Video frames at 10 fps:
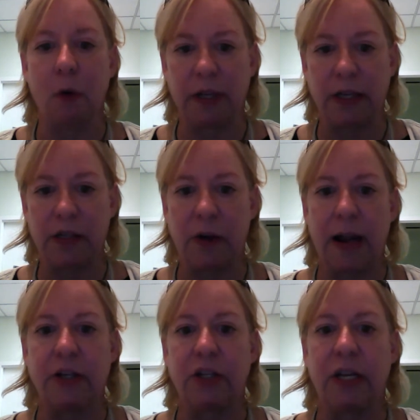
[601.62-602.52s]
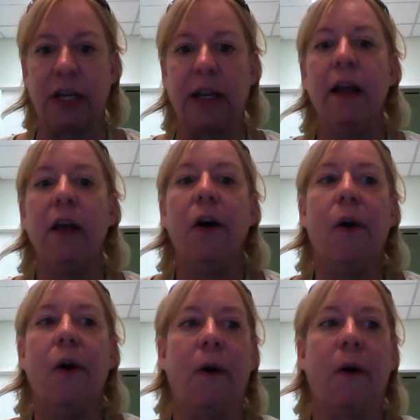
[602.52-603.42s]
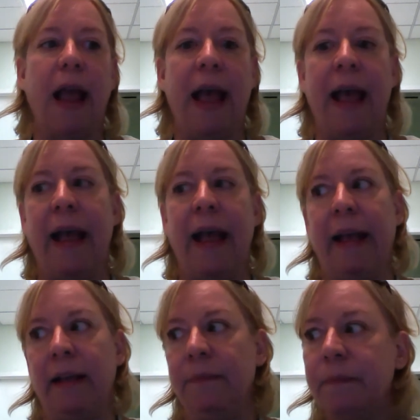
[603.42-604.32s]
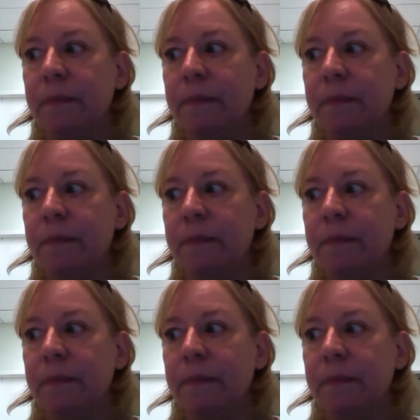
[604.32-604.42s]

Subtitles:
holding strategy or a